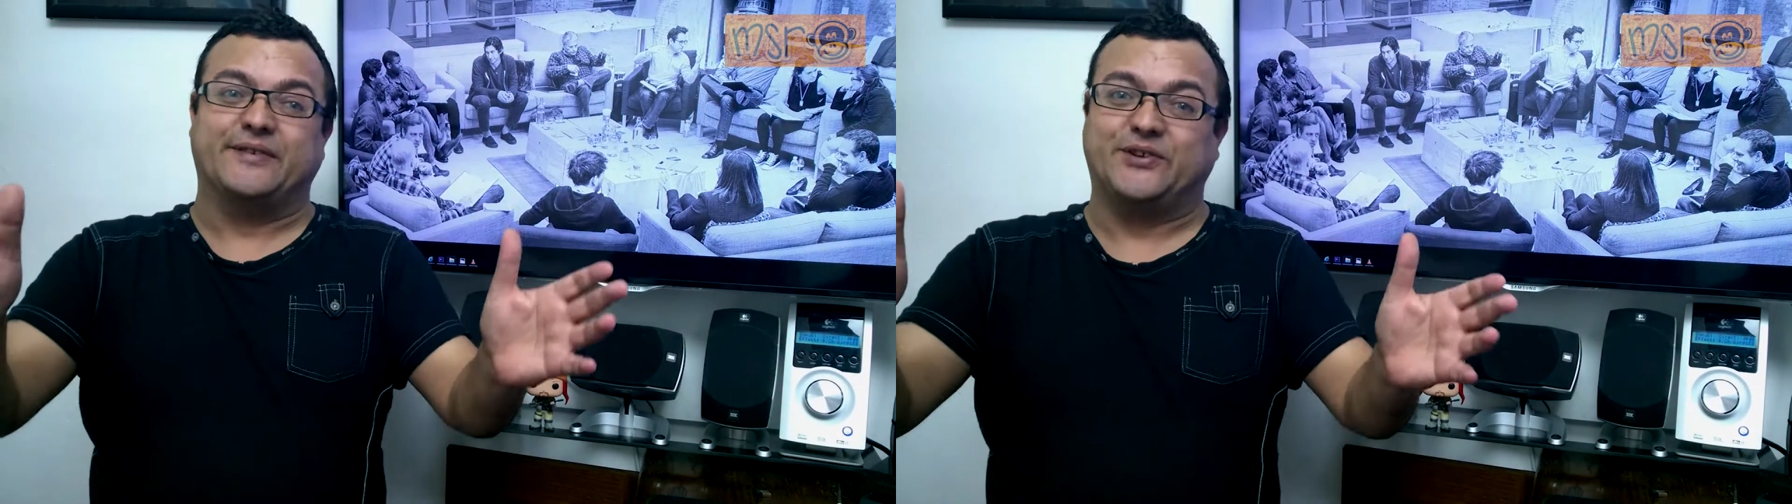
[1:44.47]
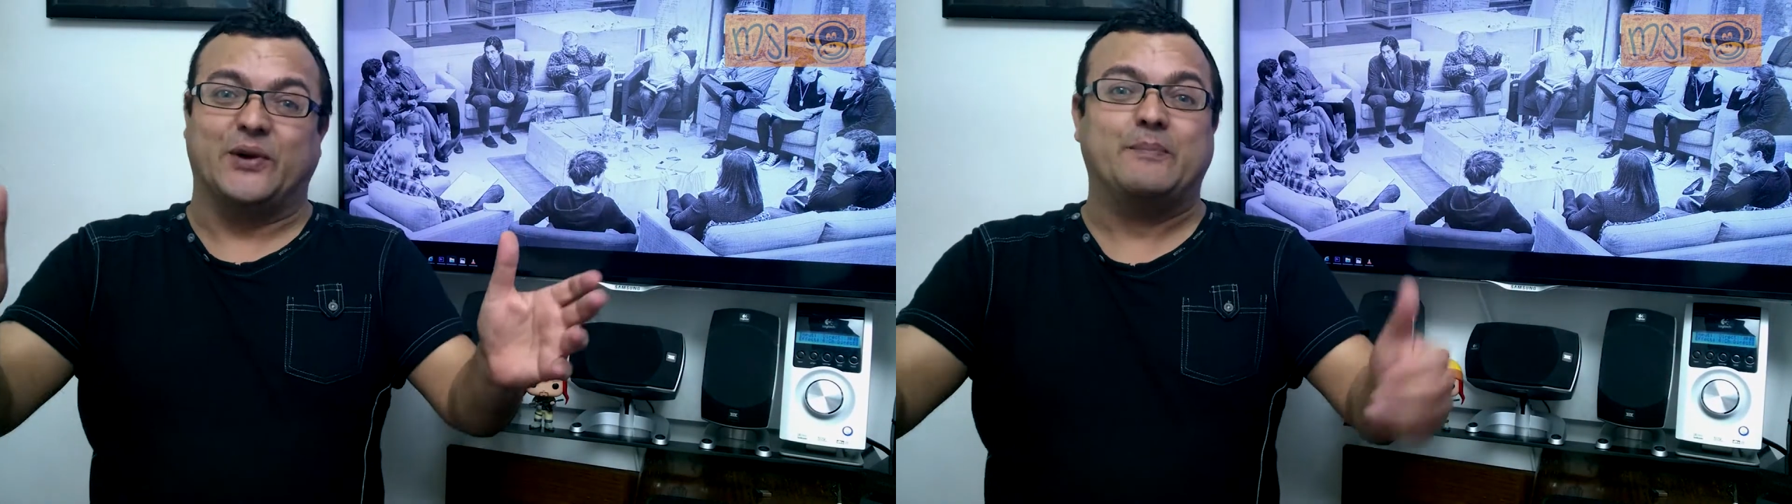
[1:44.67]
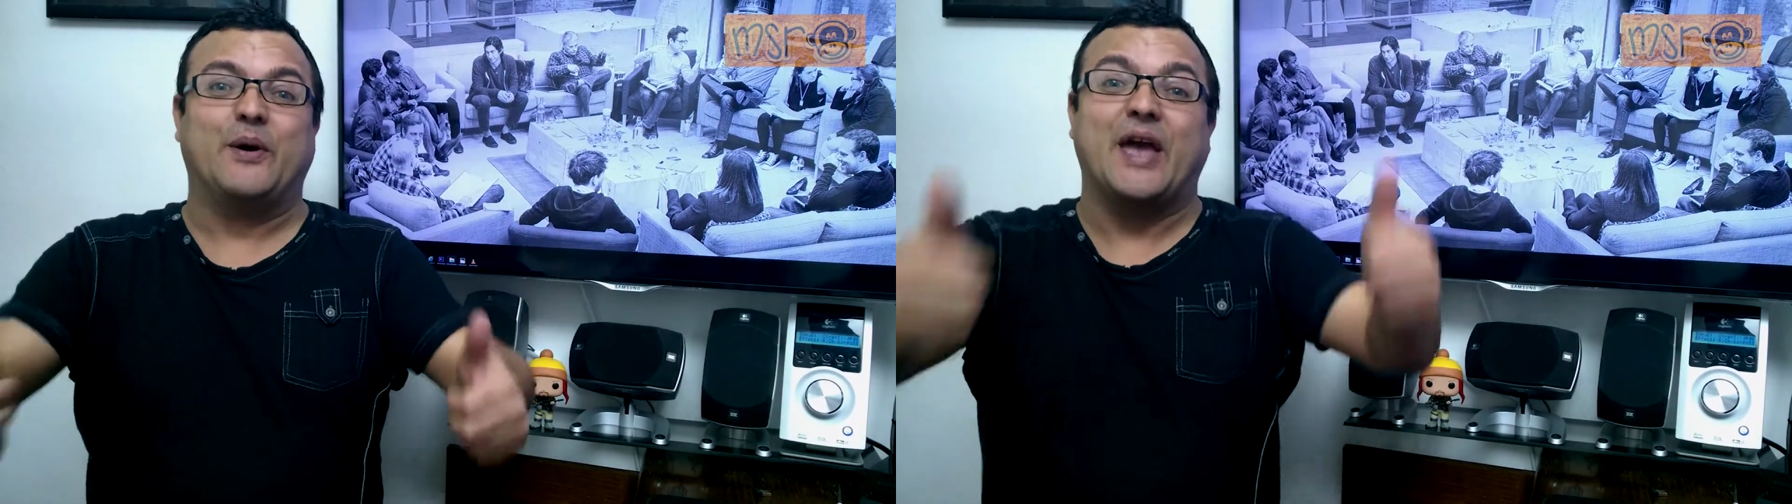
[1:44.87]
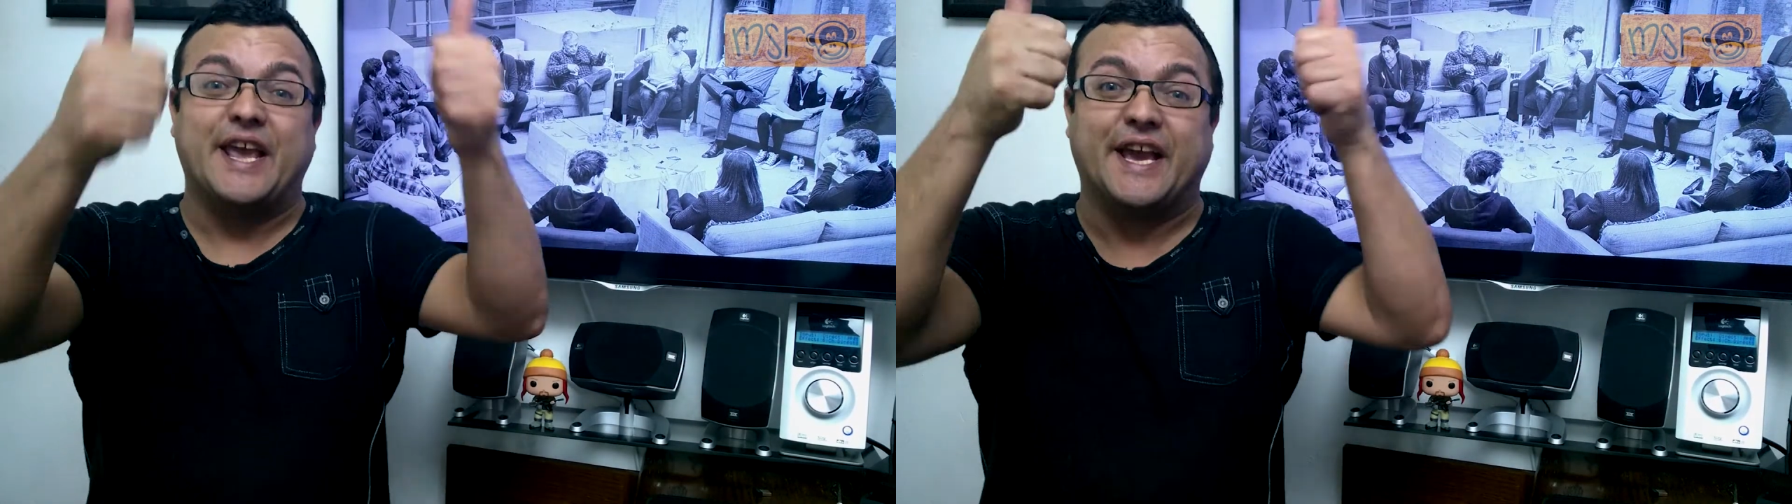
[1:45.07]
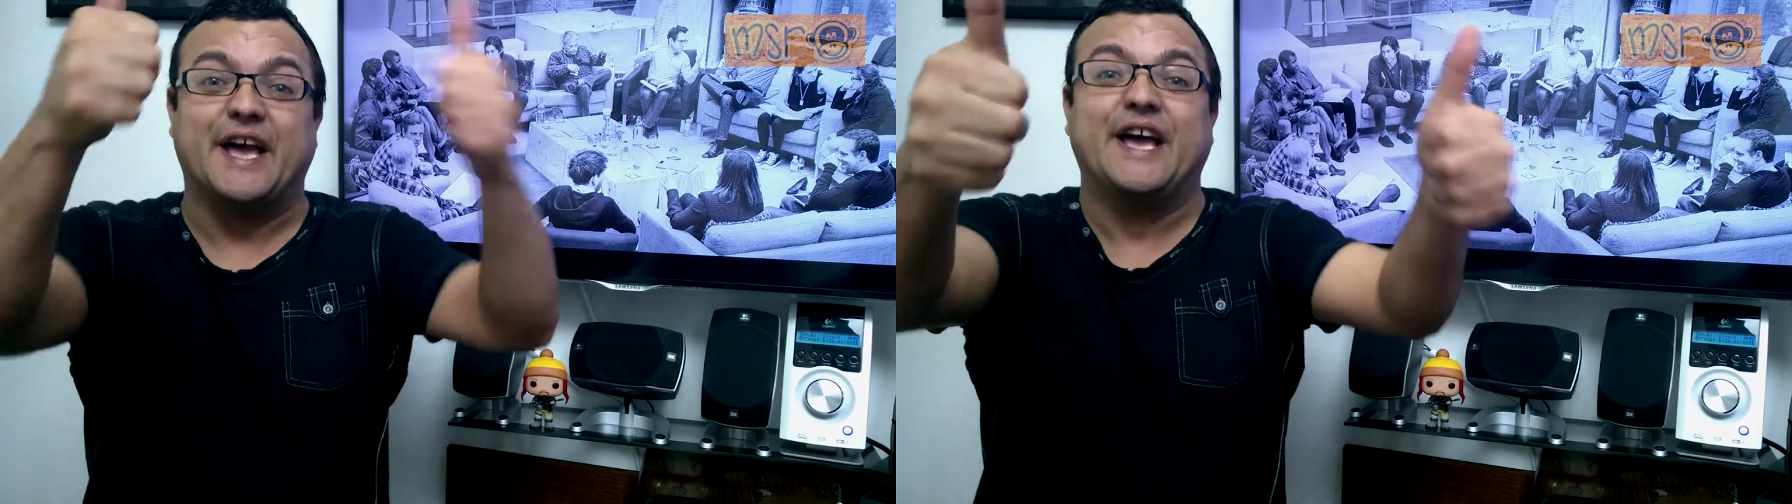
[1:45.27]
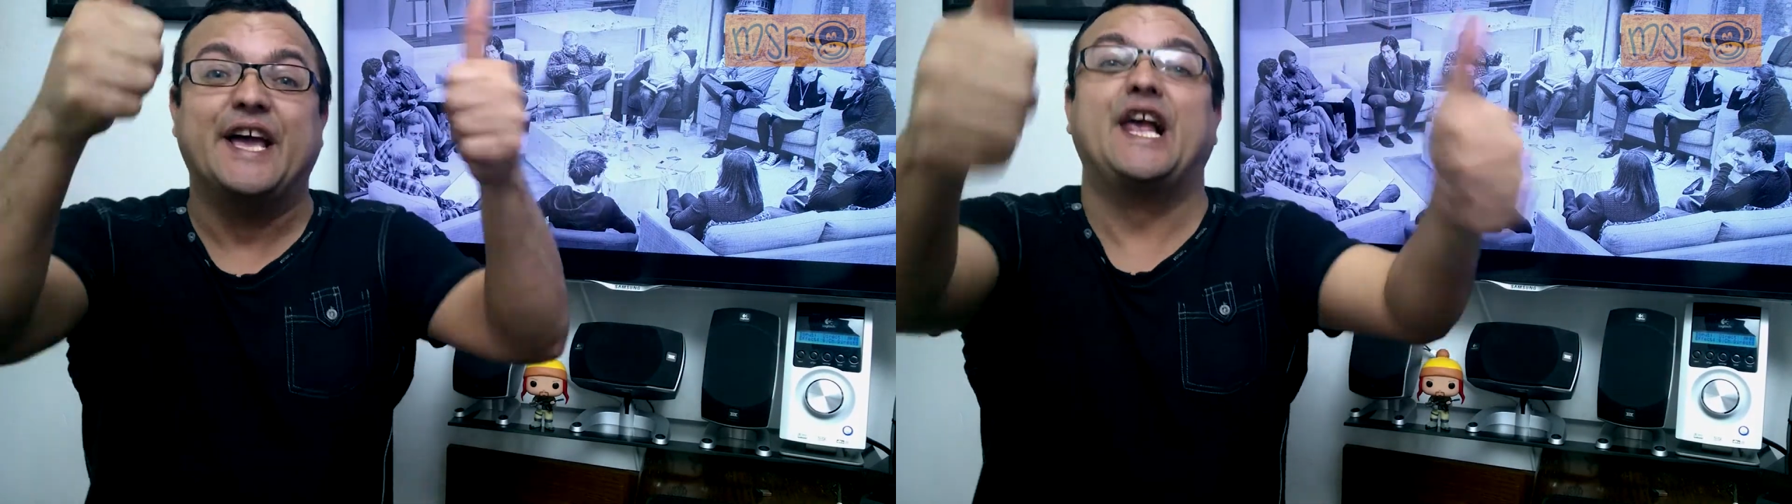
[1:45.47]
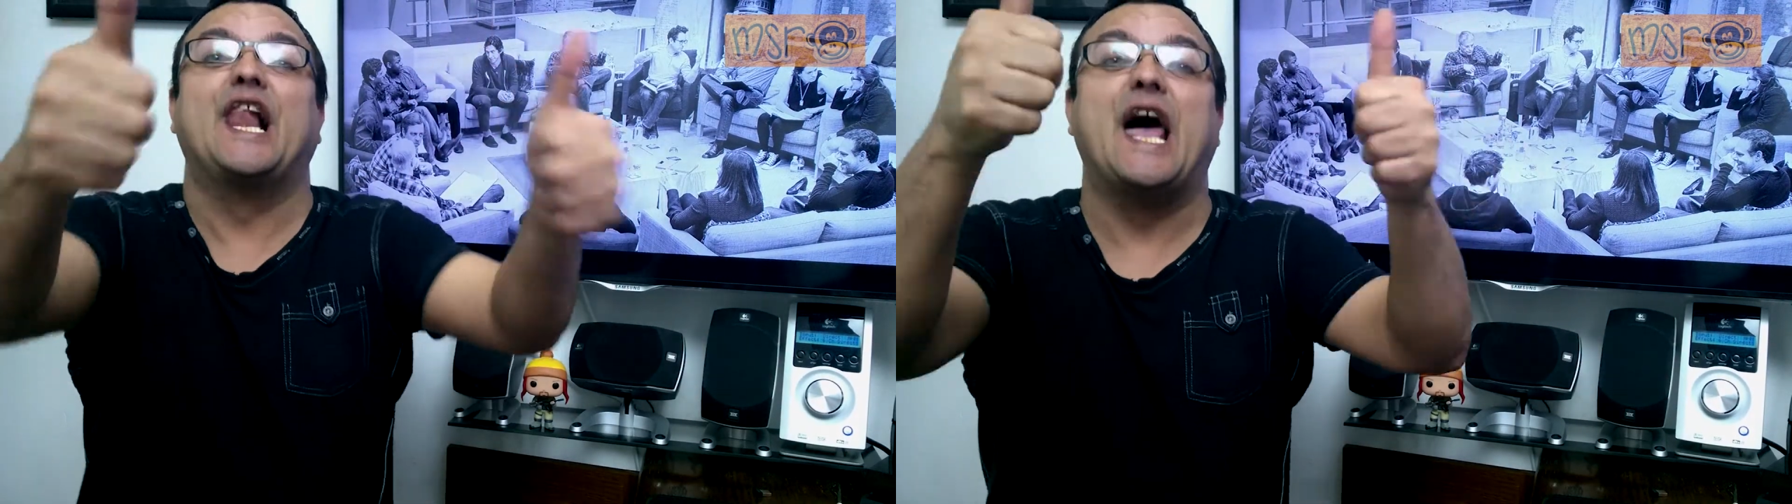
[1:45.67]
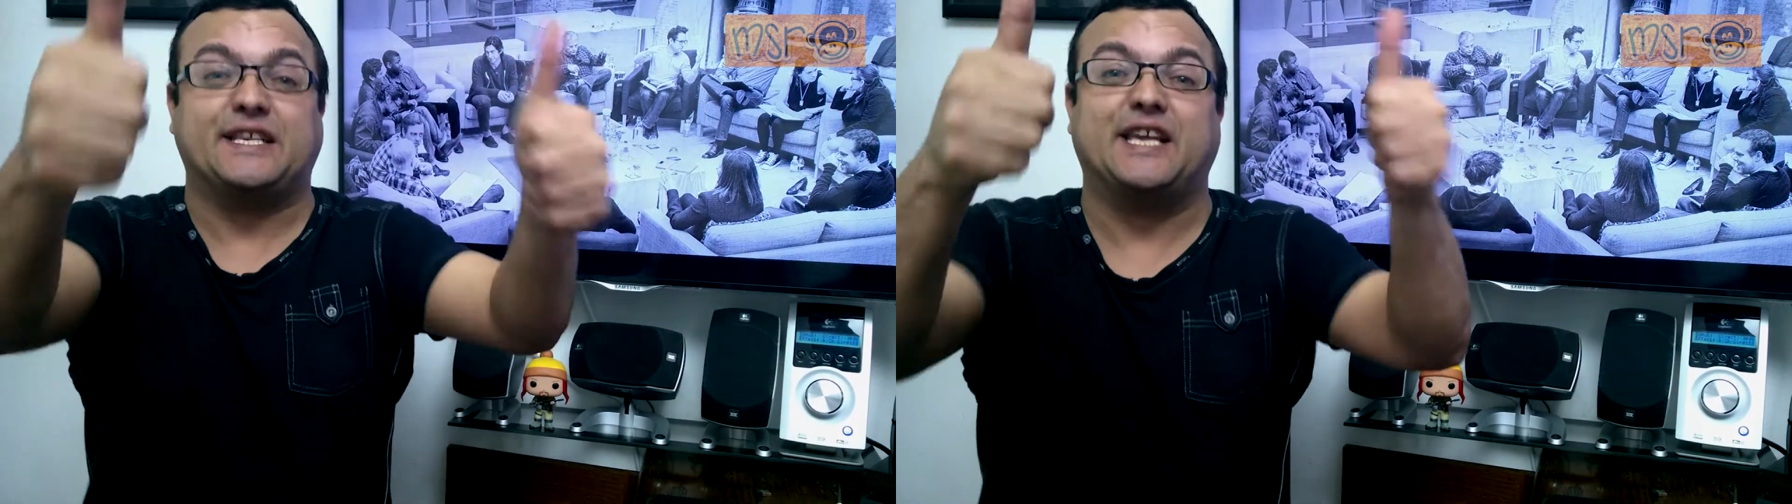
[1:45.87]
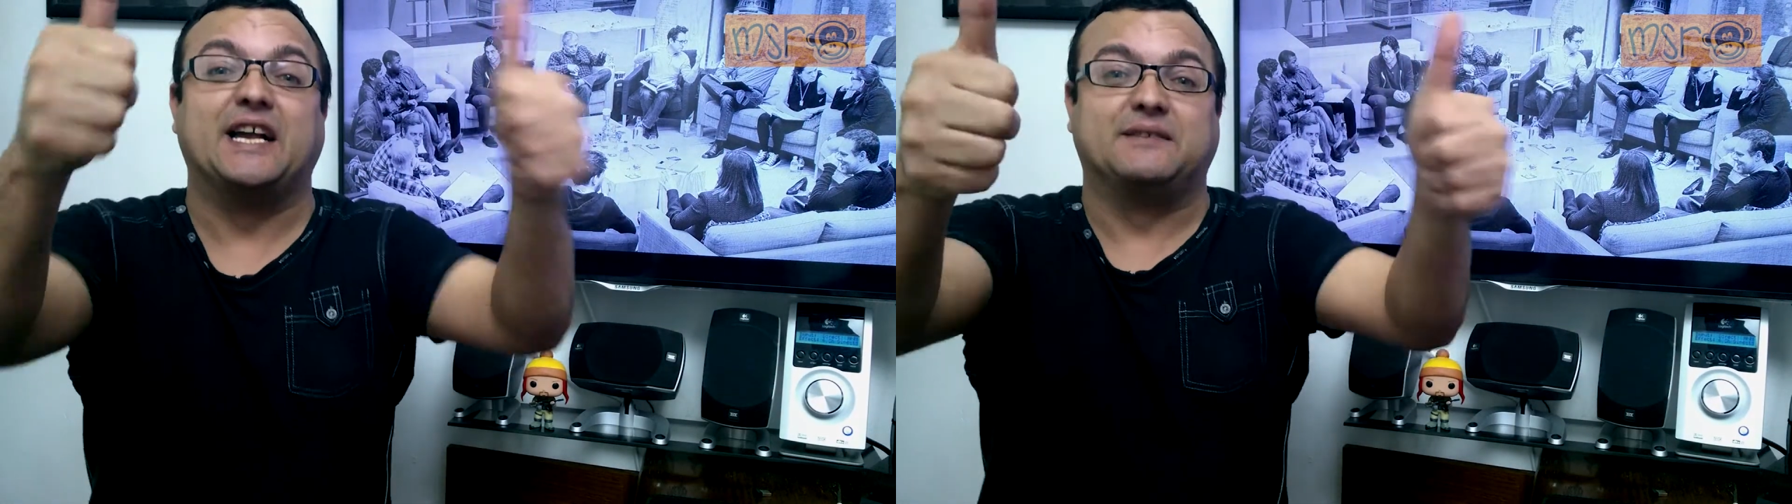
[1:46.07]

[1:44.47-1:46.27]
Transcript: John Boyega, class act,